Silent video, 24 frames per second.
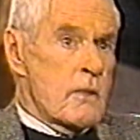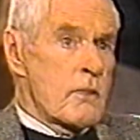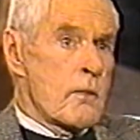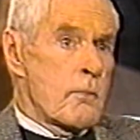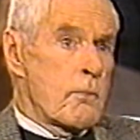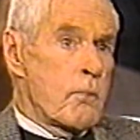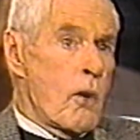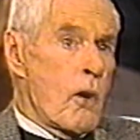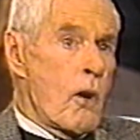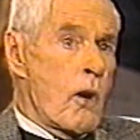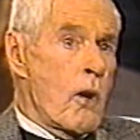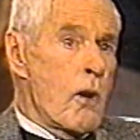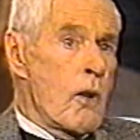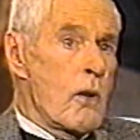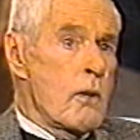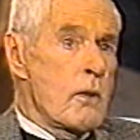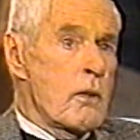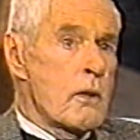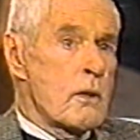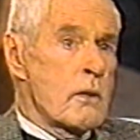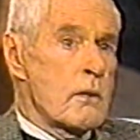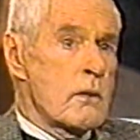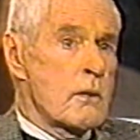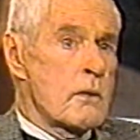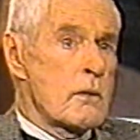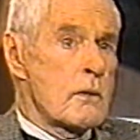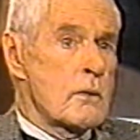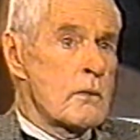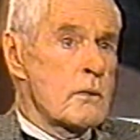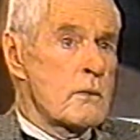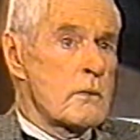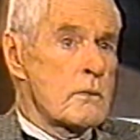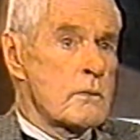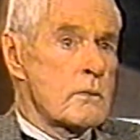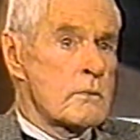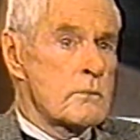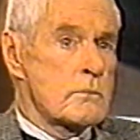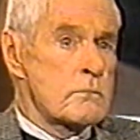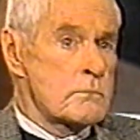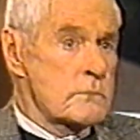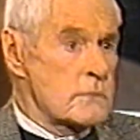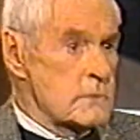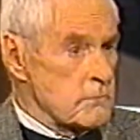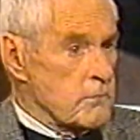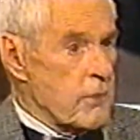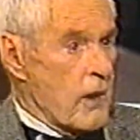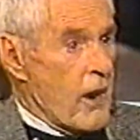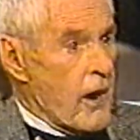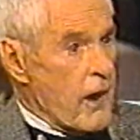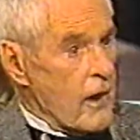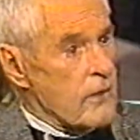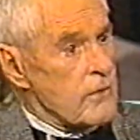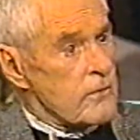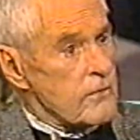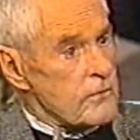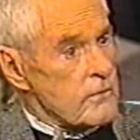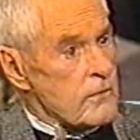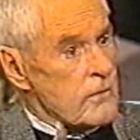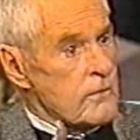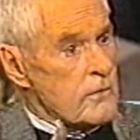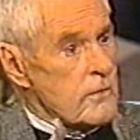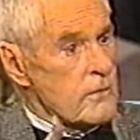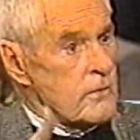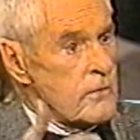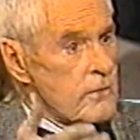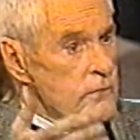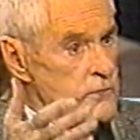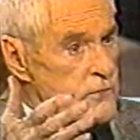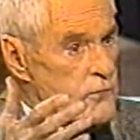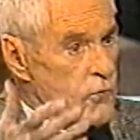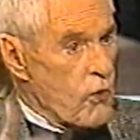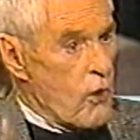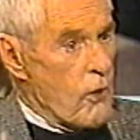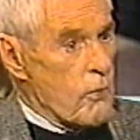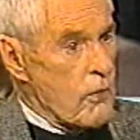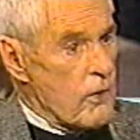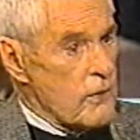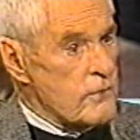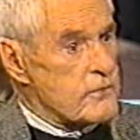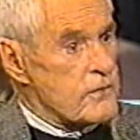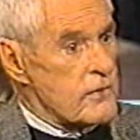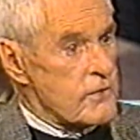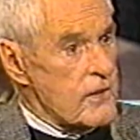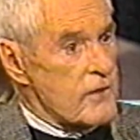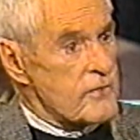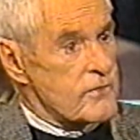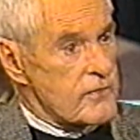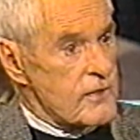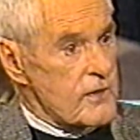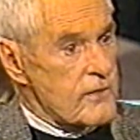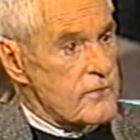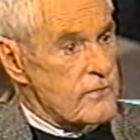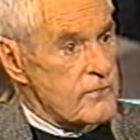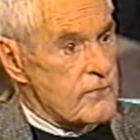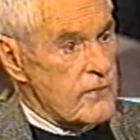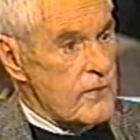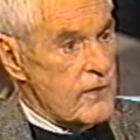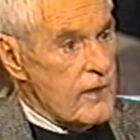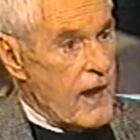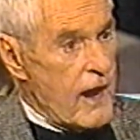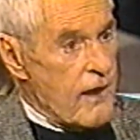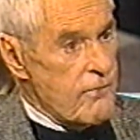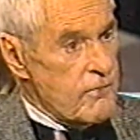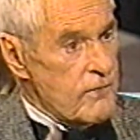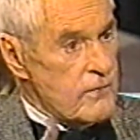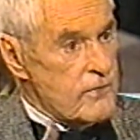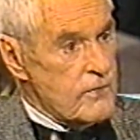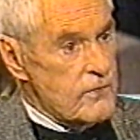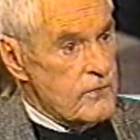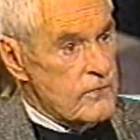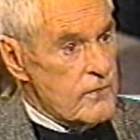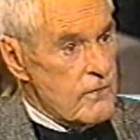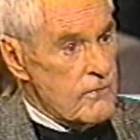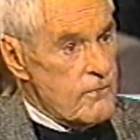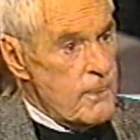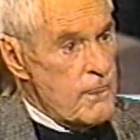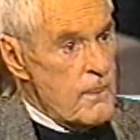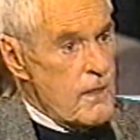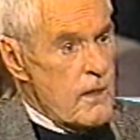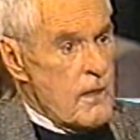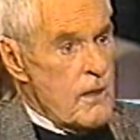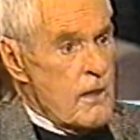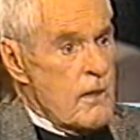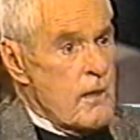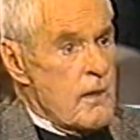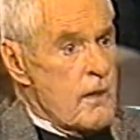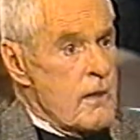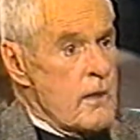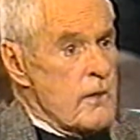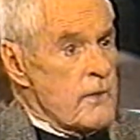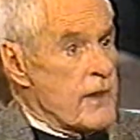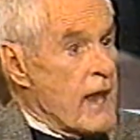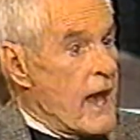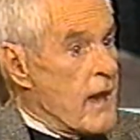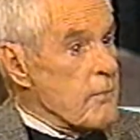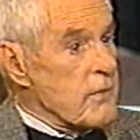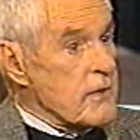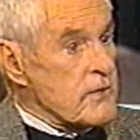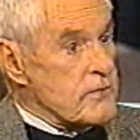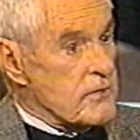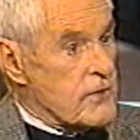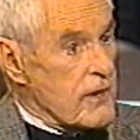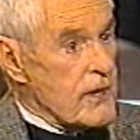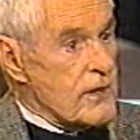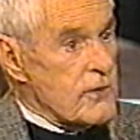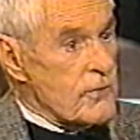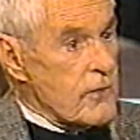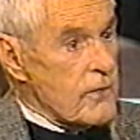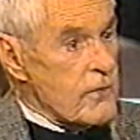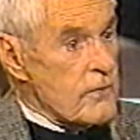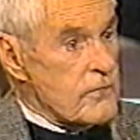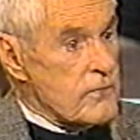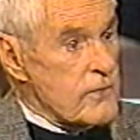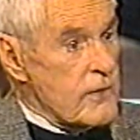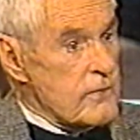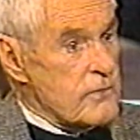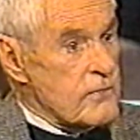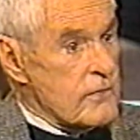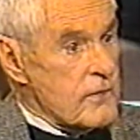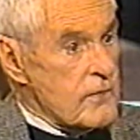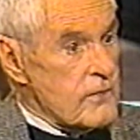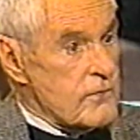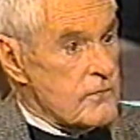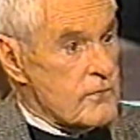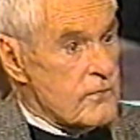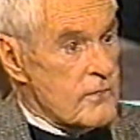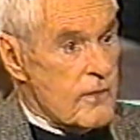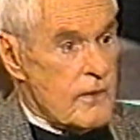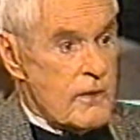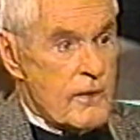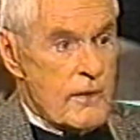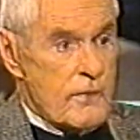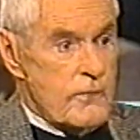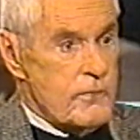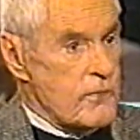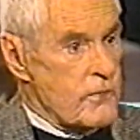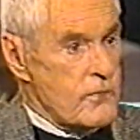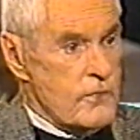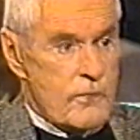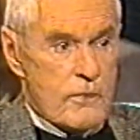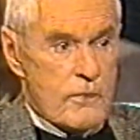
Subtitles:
The ball park scoreboard statistics, the averages of damage done during the 60s,